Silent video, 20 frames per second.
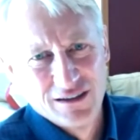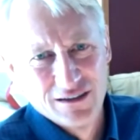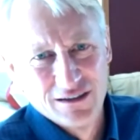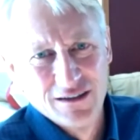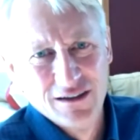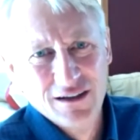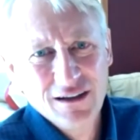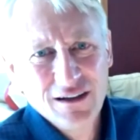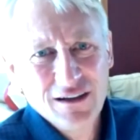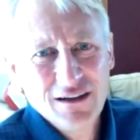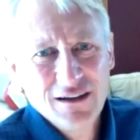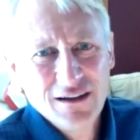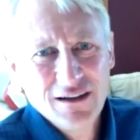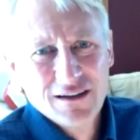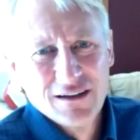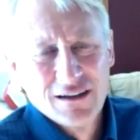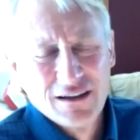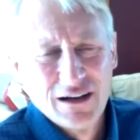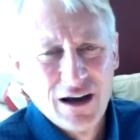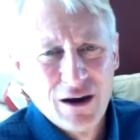and
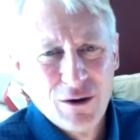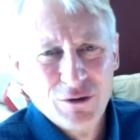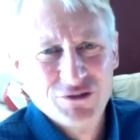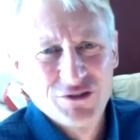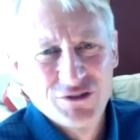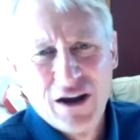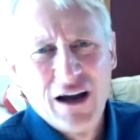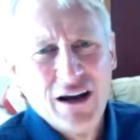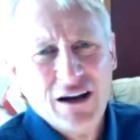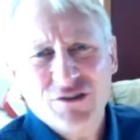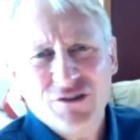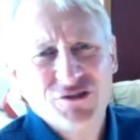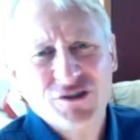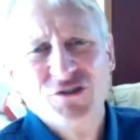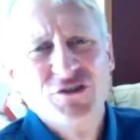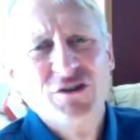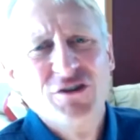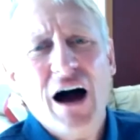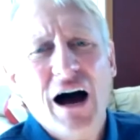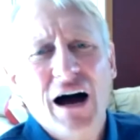you know it's not it's
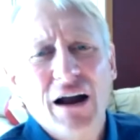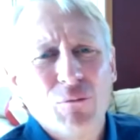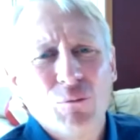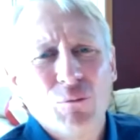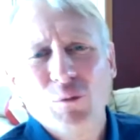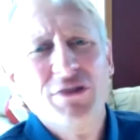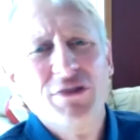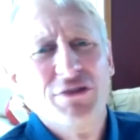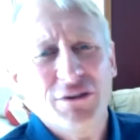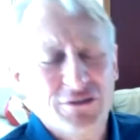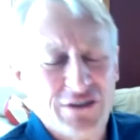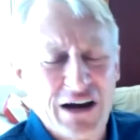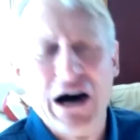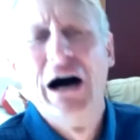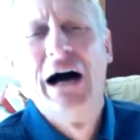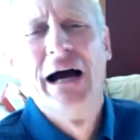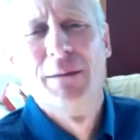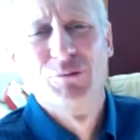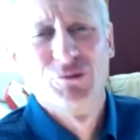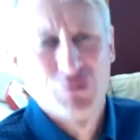just not with the
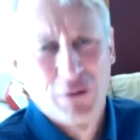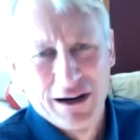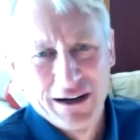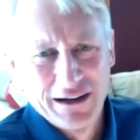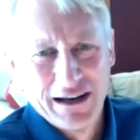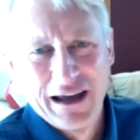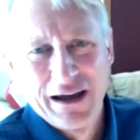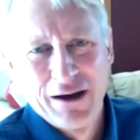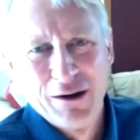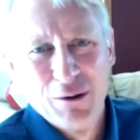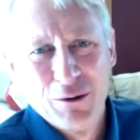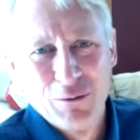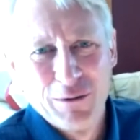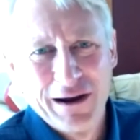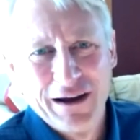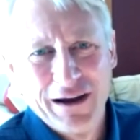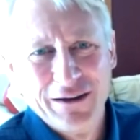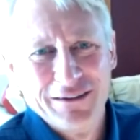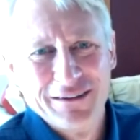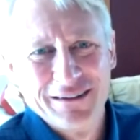times right now
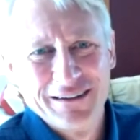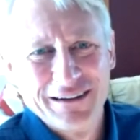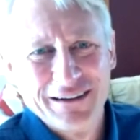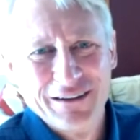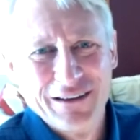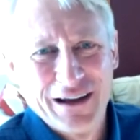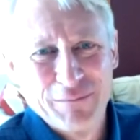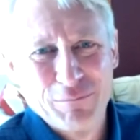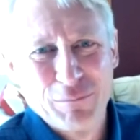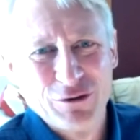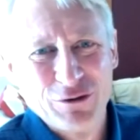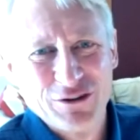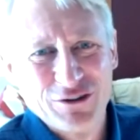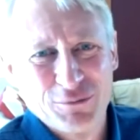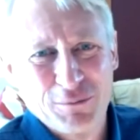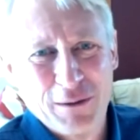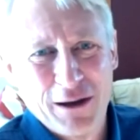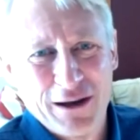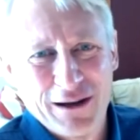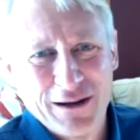around you know like
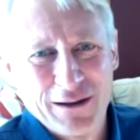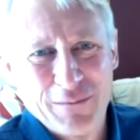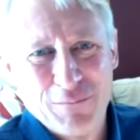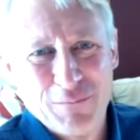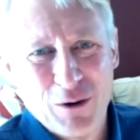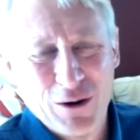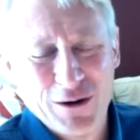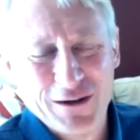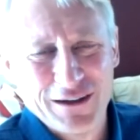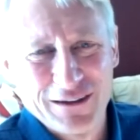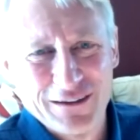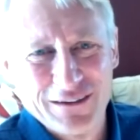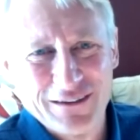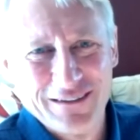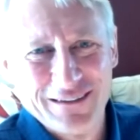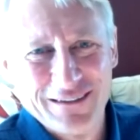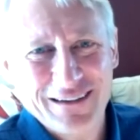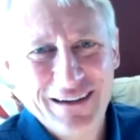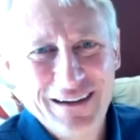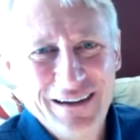participating in the market
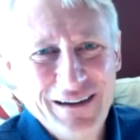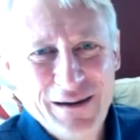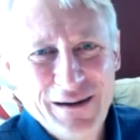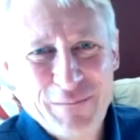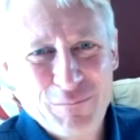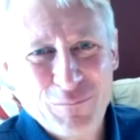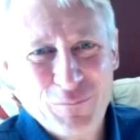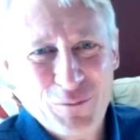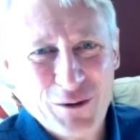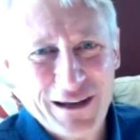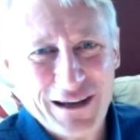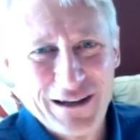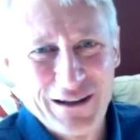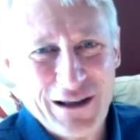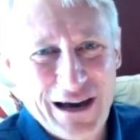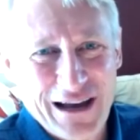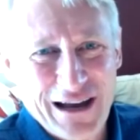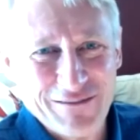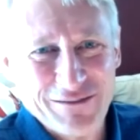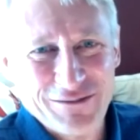and we get a
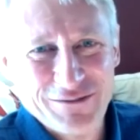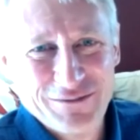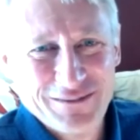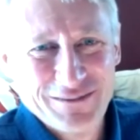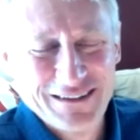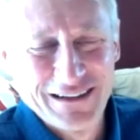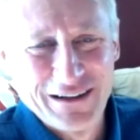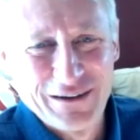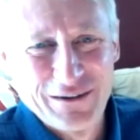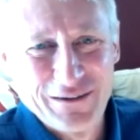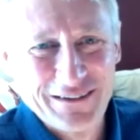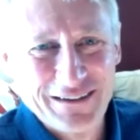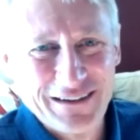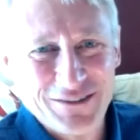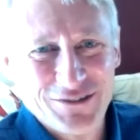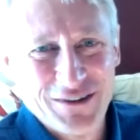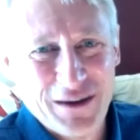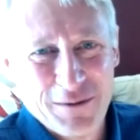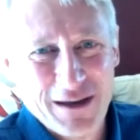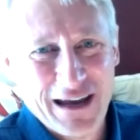lot of you know in,
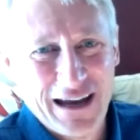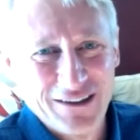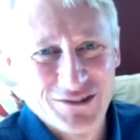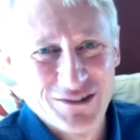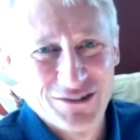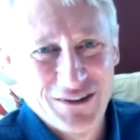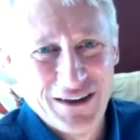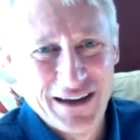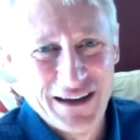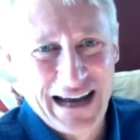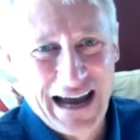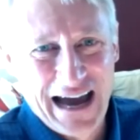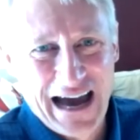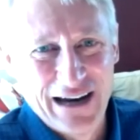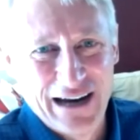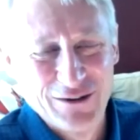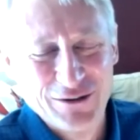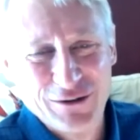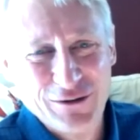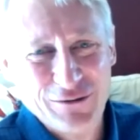some cases like
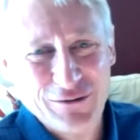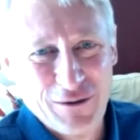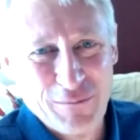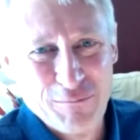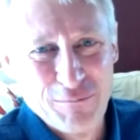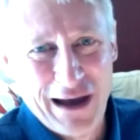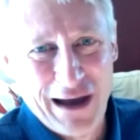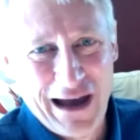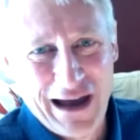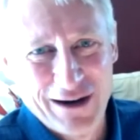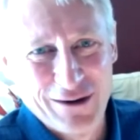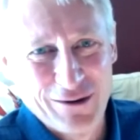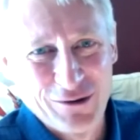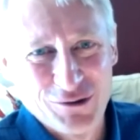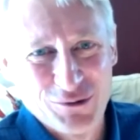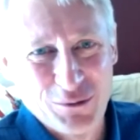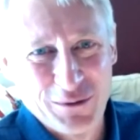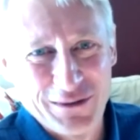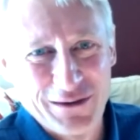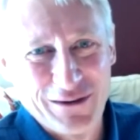attitude from
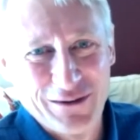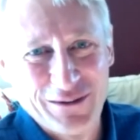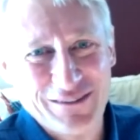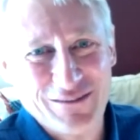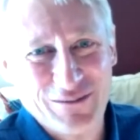bankers when they're